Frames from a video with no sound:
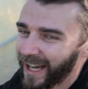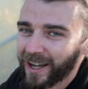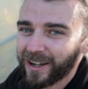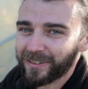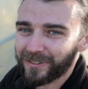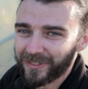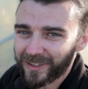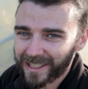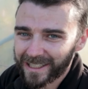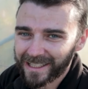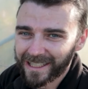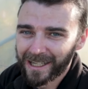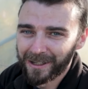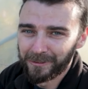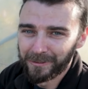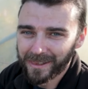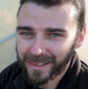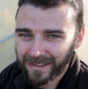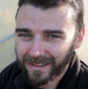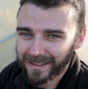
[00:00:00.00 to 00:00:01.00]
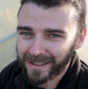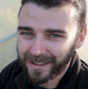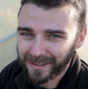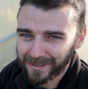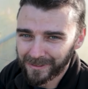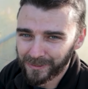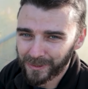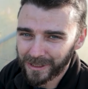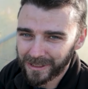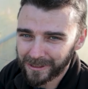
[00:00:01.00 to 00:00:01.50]
hopefully now with the
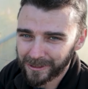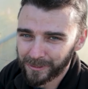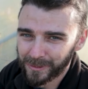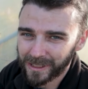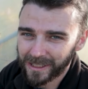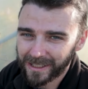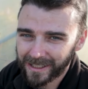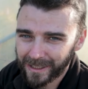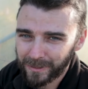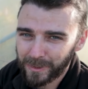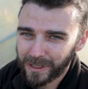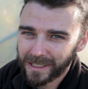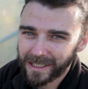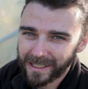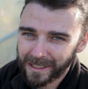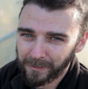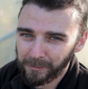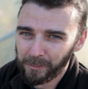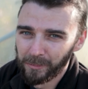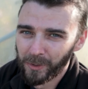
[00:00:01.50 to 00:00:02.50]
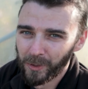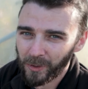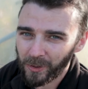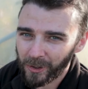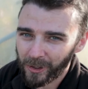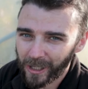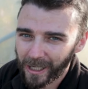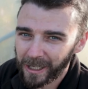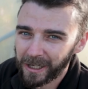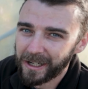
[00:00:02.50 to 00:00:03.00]
start of winter, we're going to be getting
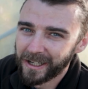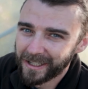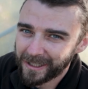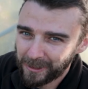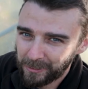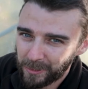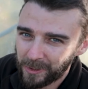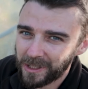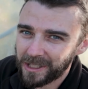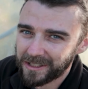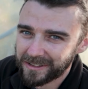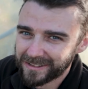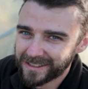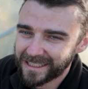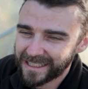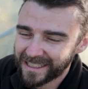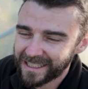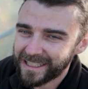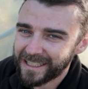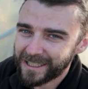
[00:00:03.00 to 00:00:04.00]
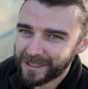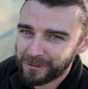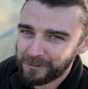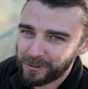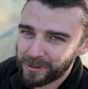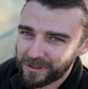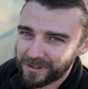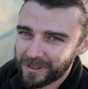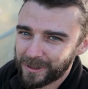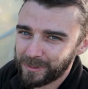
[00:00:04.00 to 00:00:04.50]
more high quality
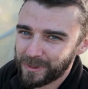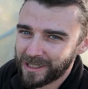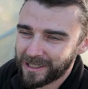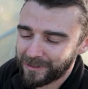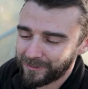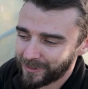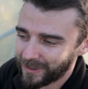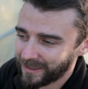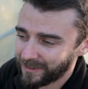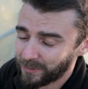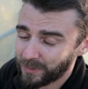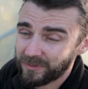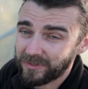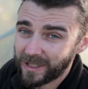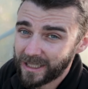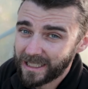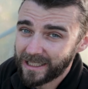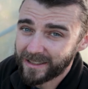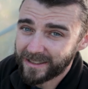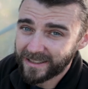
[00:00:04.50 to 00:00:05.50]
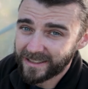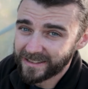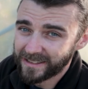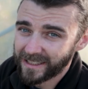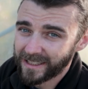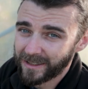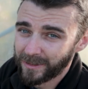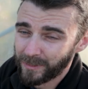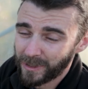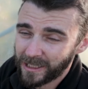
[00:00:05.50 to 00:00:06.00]
wood chip deliveries. We're very lucky to
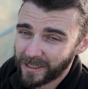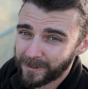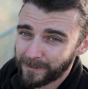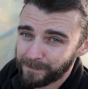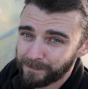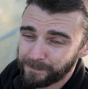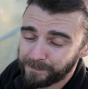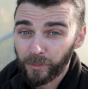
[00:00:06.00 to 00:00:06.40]
get them here.